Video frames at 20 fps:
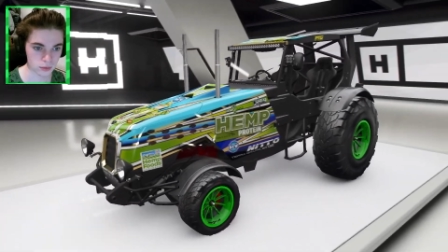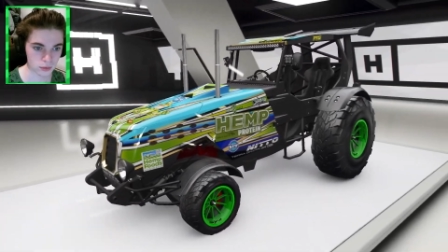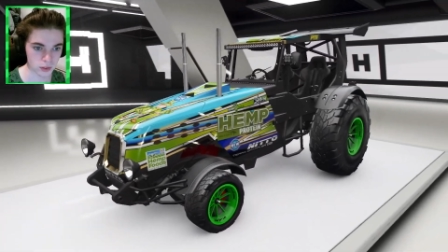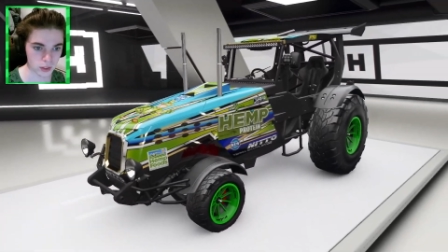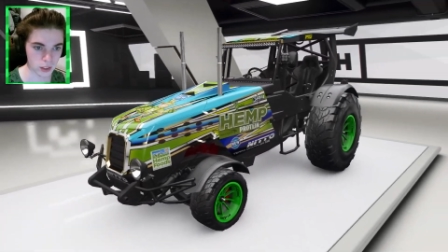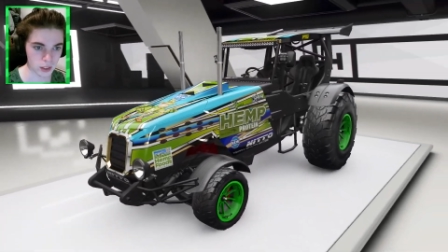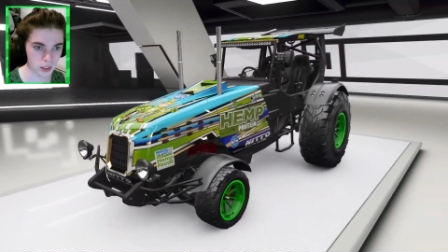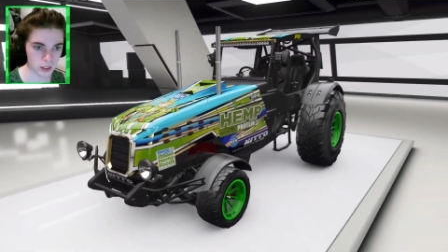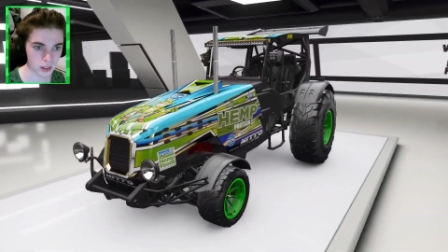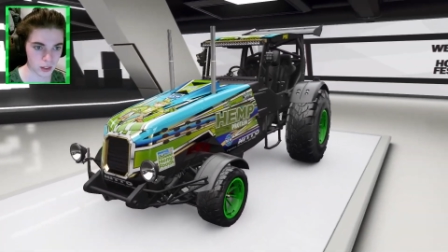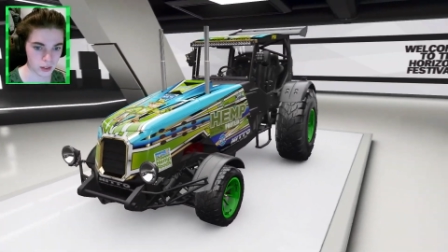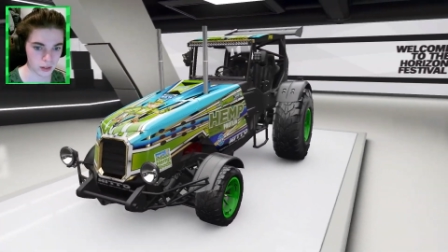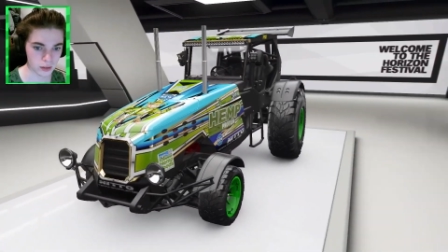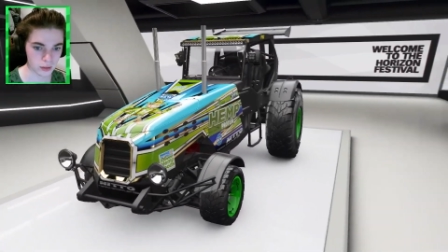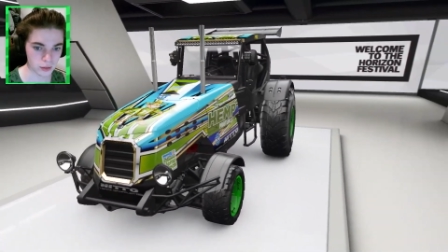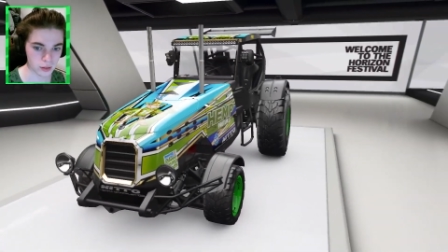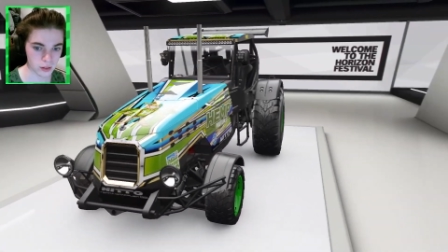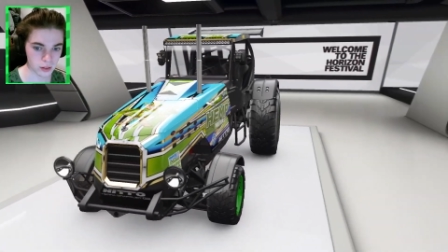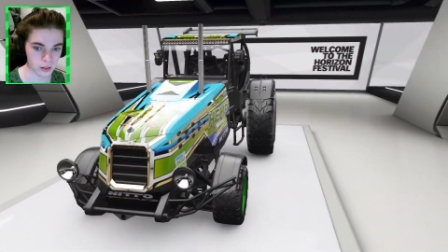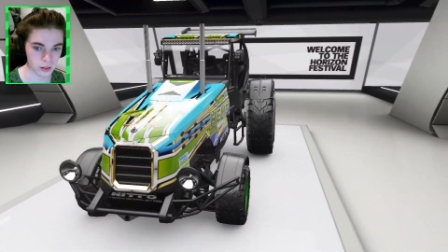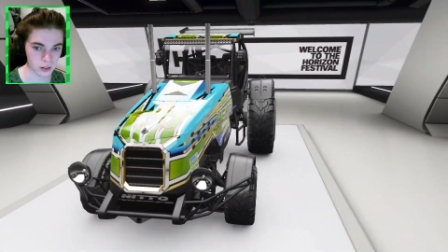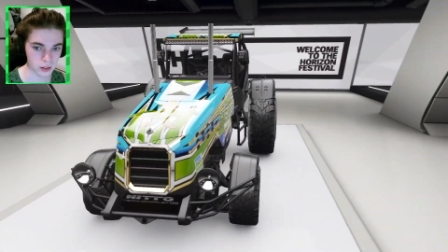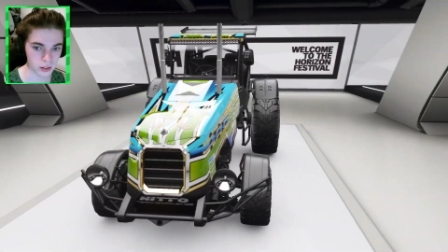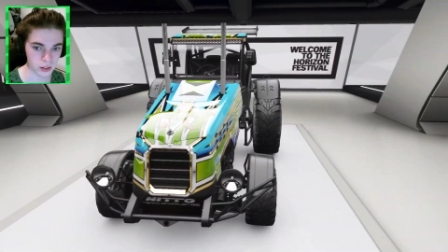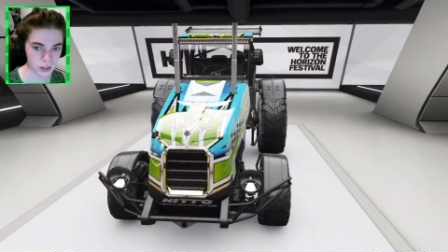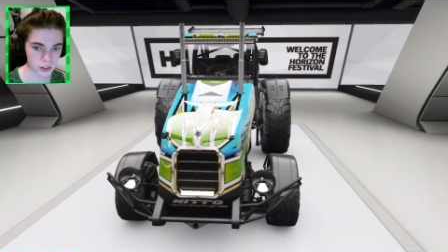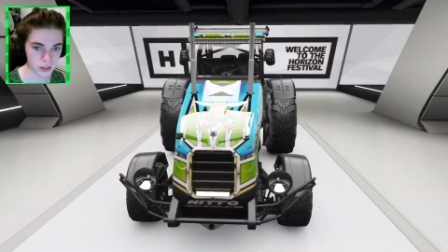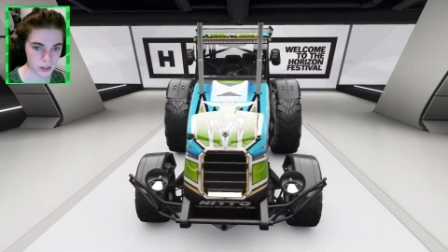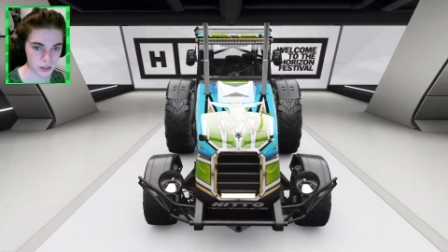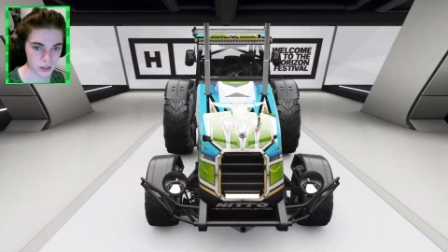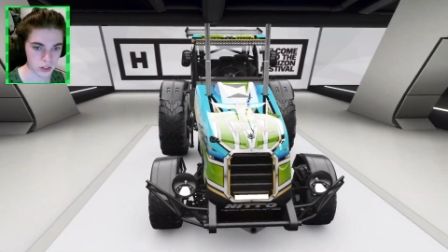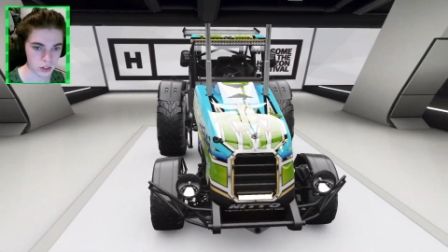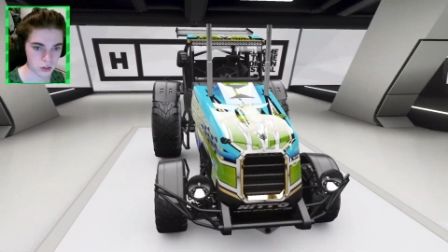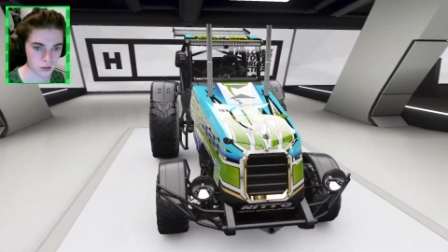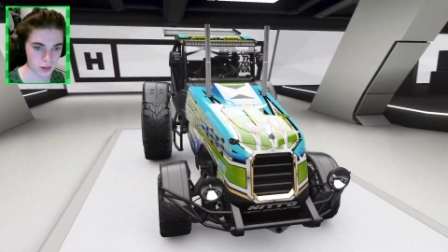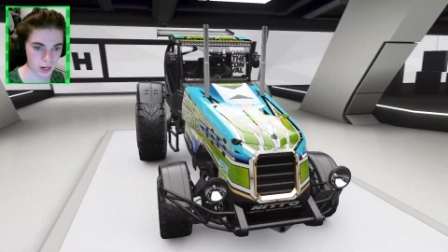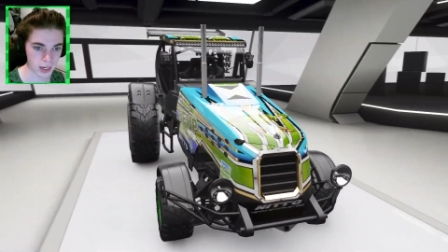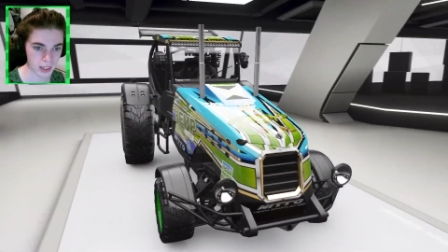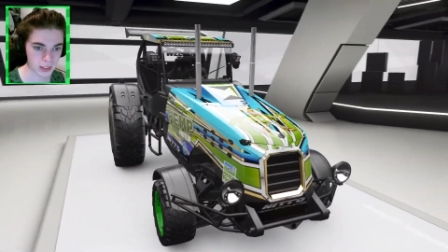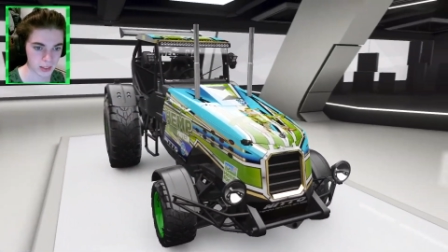Here is the
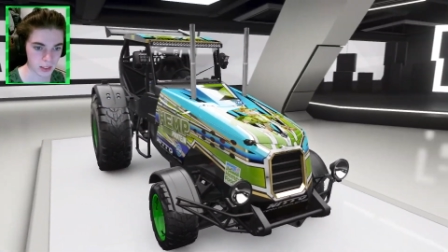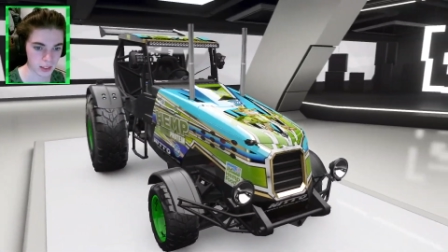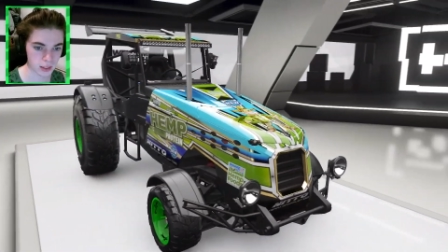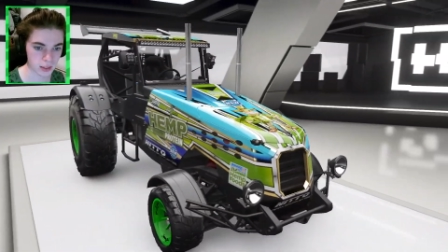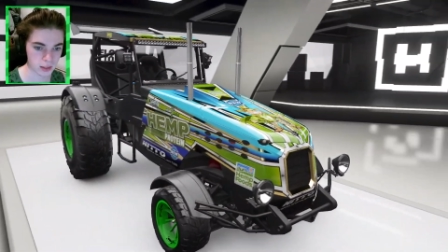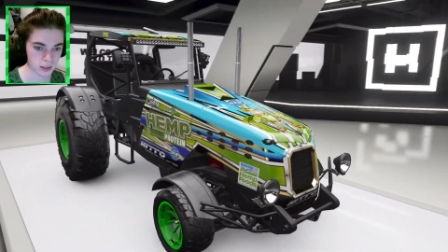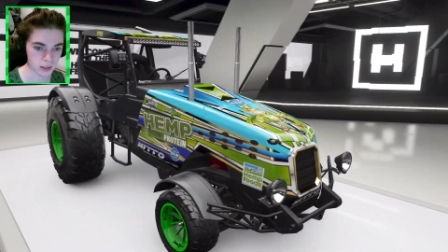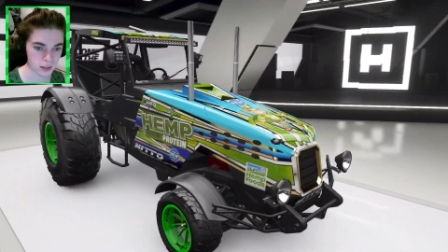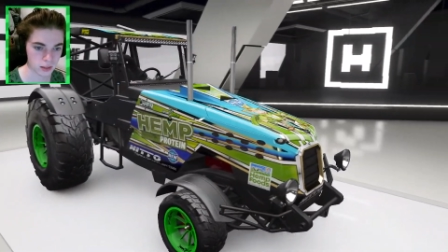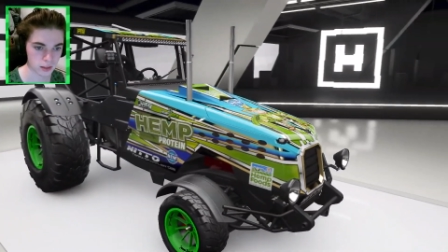tractor